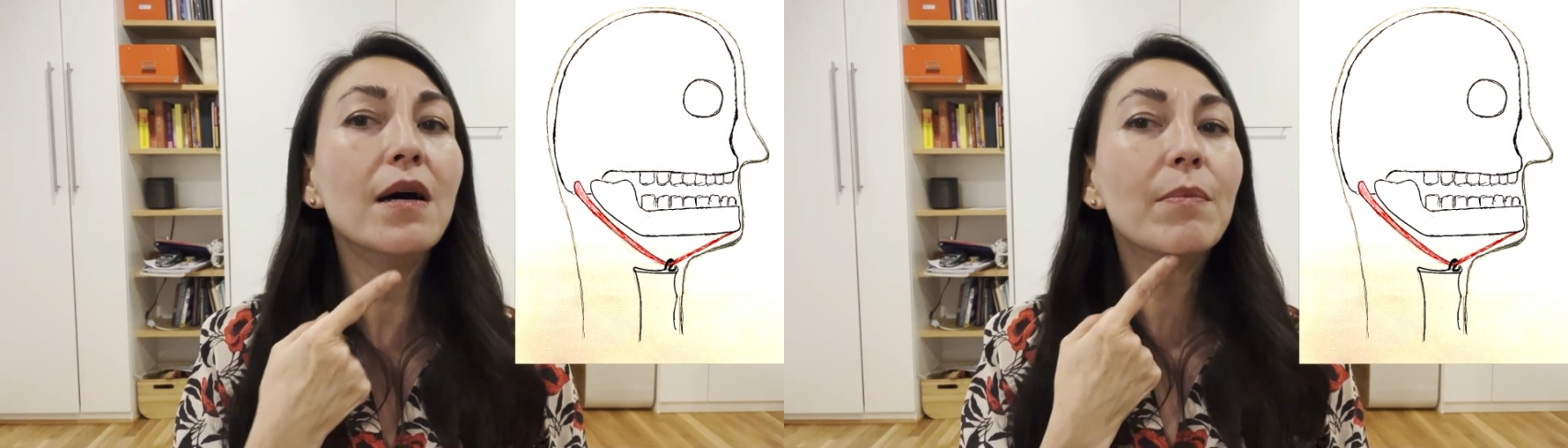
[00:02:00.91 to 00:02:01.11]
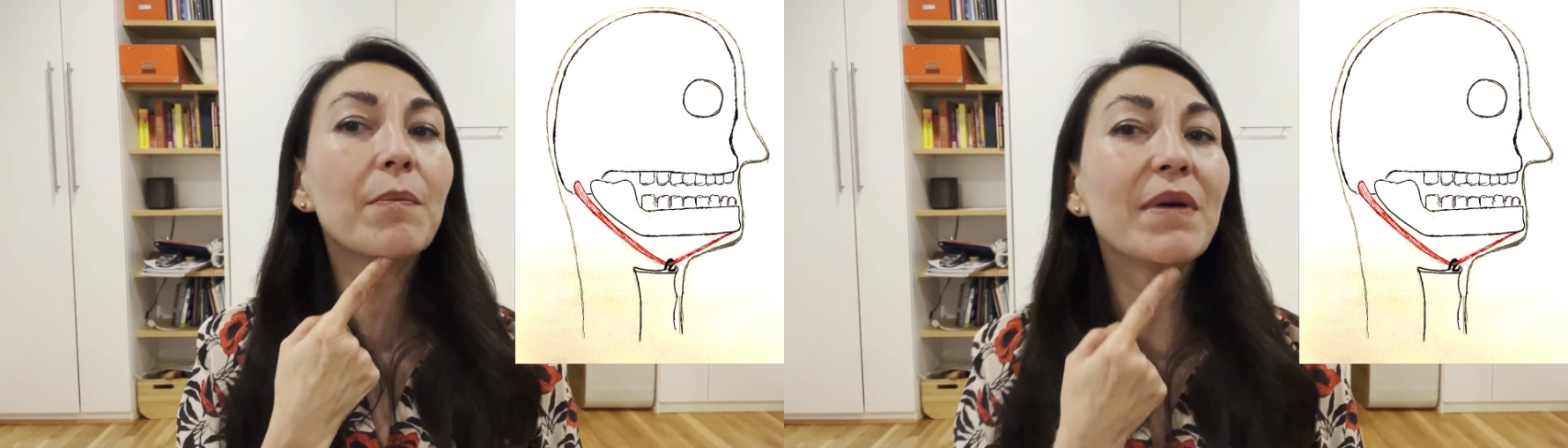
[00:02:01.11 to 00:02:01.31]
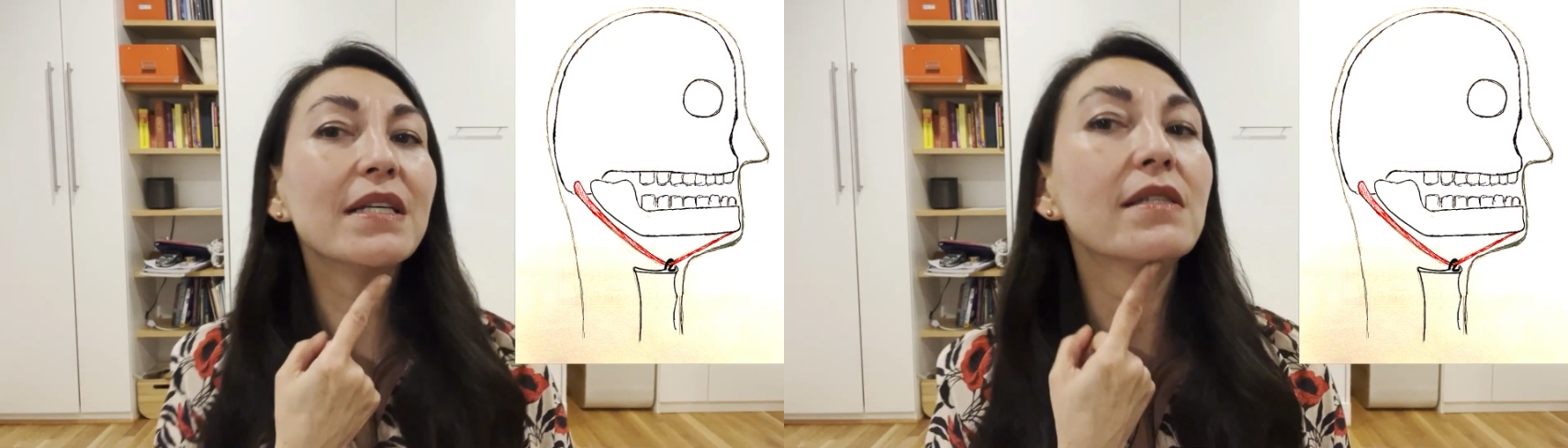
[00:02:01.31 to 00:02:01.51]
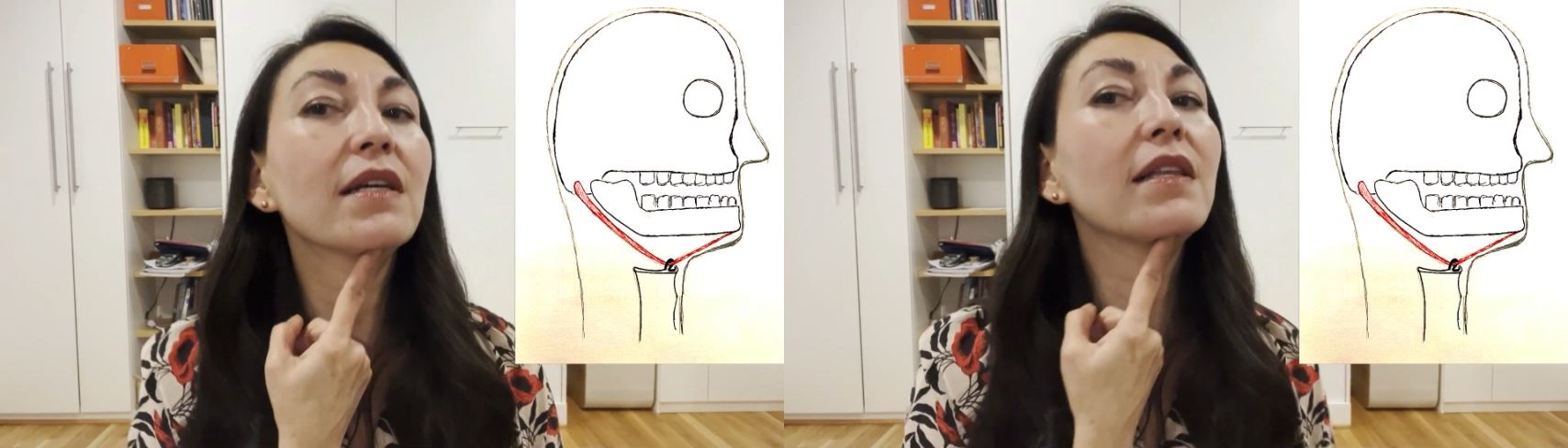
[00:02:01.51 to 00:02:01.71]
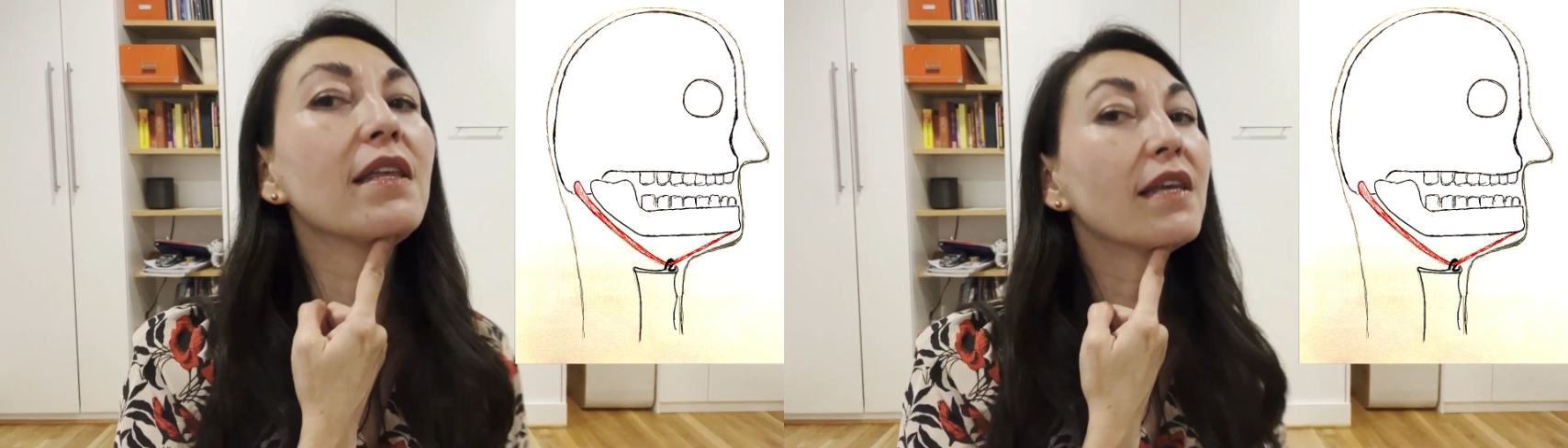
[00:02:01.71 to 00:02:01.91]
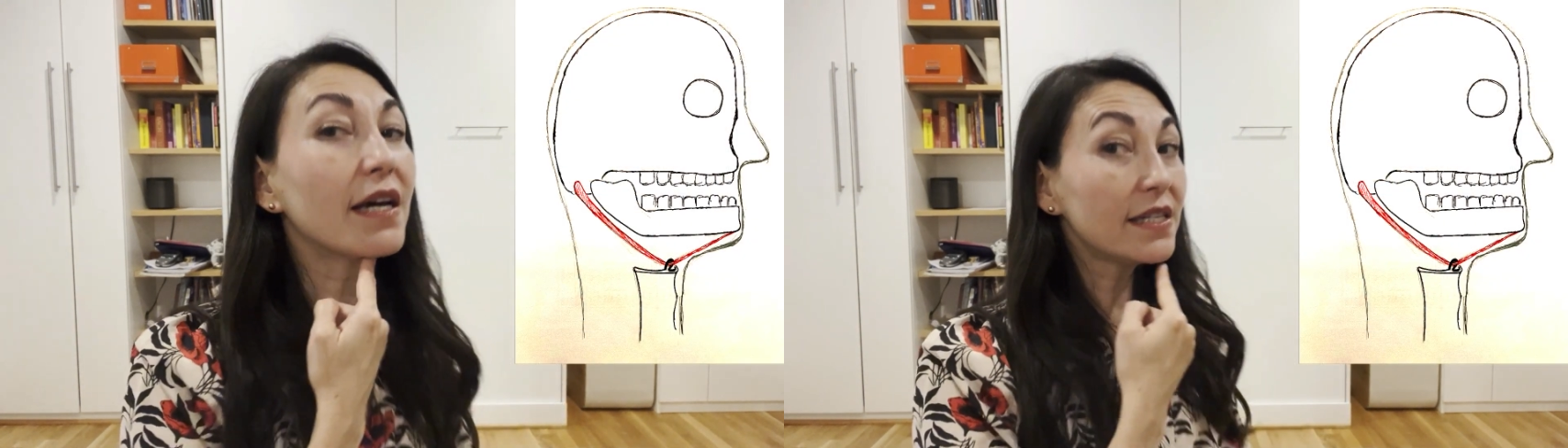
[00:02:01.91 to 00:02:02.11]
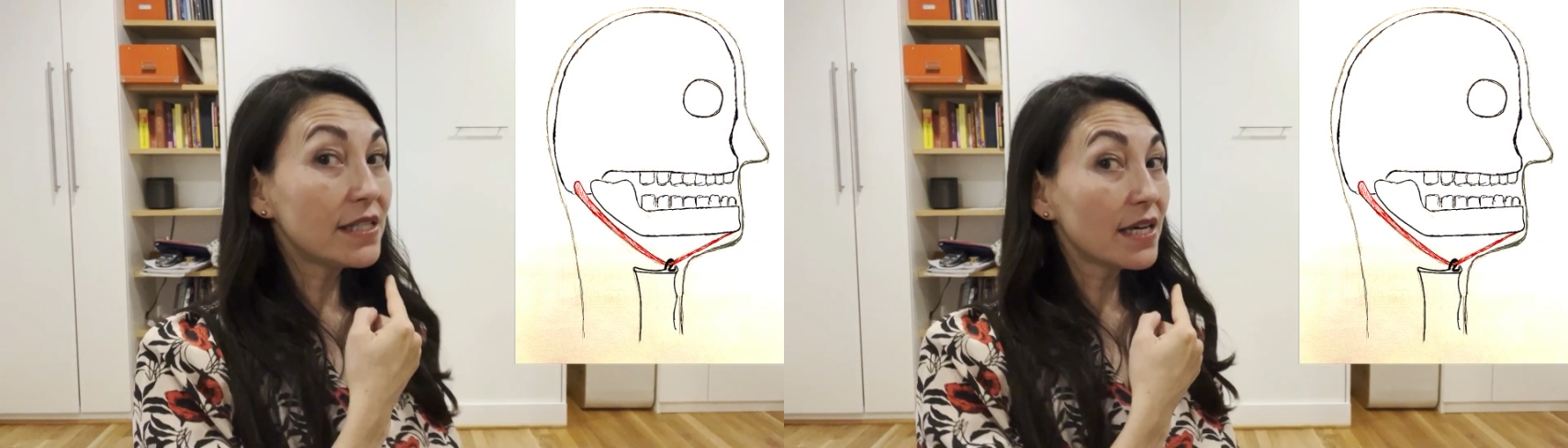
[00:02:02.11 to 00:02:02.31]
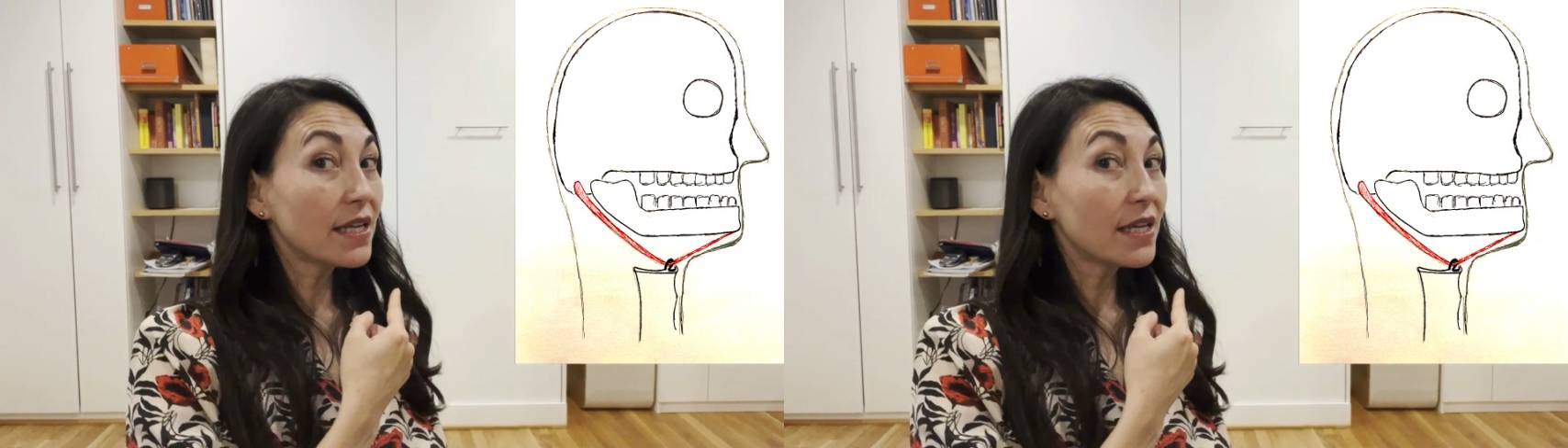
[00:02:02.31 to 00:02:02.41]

but basically the idea